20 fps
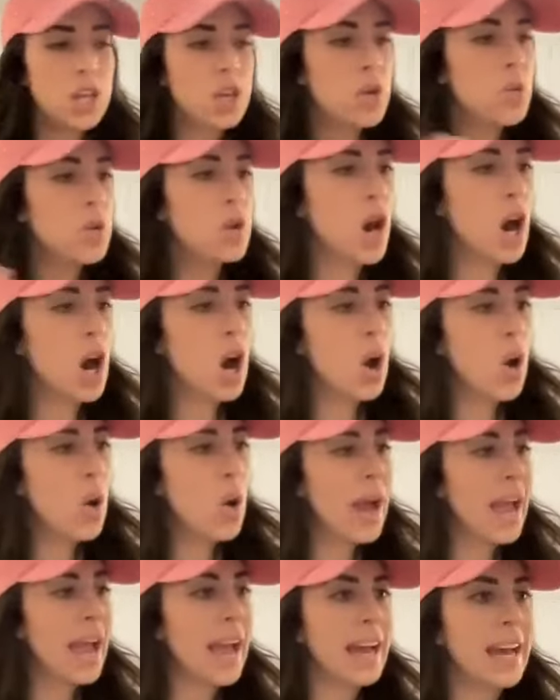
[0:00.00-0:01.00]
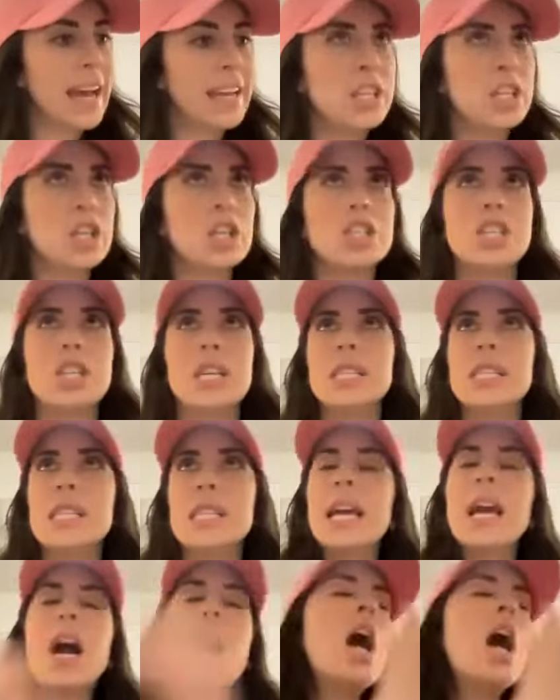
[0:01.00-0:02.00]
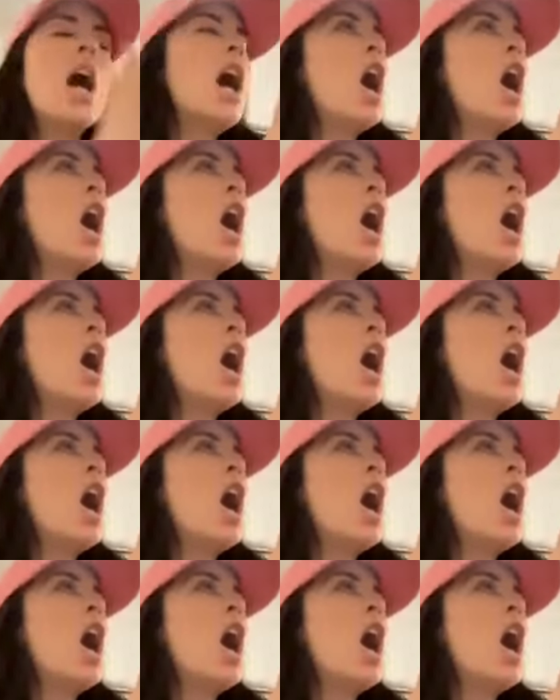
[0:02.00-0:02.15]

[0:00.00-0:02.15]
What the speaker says: You go and you're just like